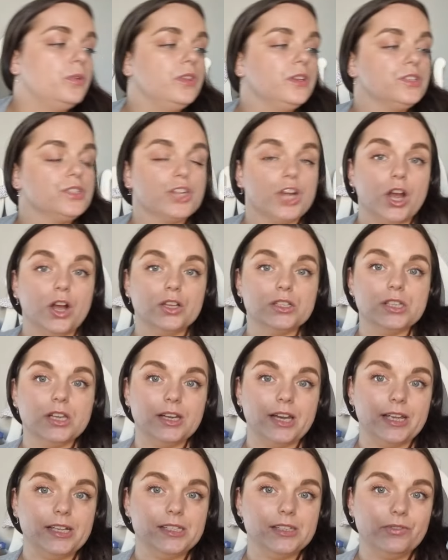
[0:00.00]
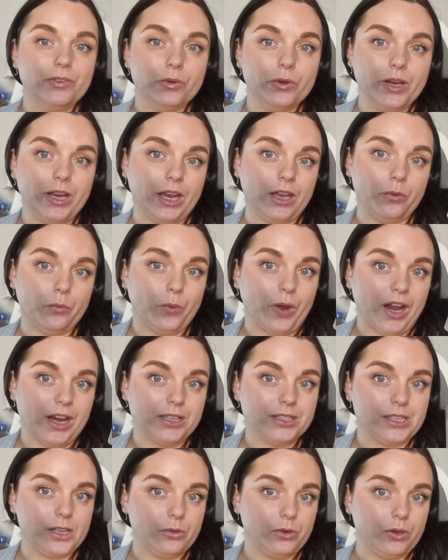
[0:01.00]
But the jars are nice. If you can get the
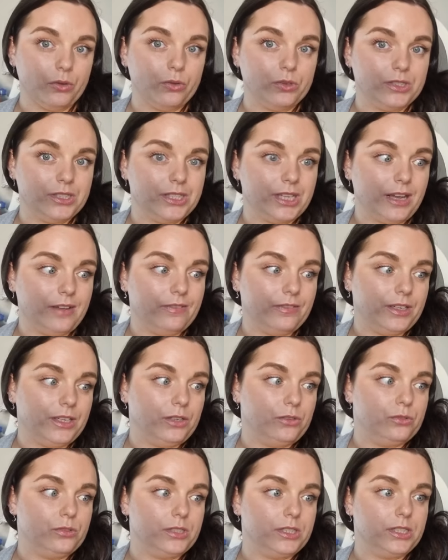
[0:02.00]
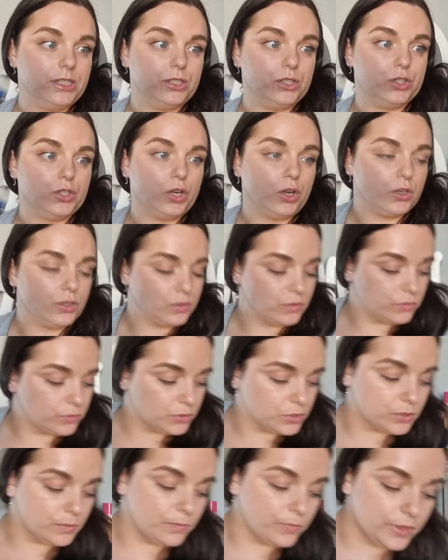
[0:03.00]
wax out, you could definitely use these jars
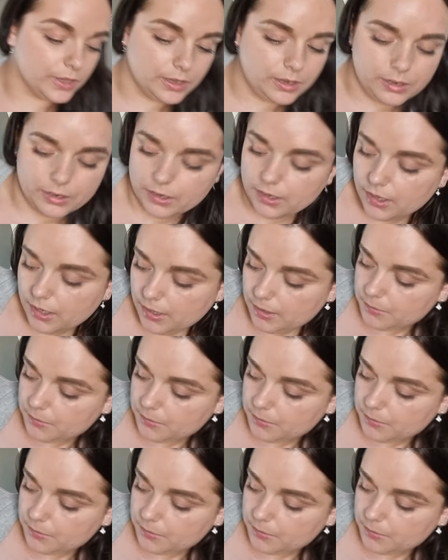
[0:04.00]
for something.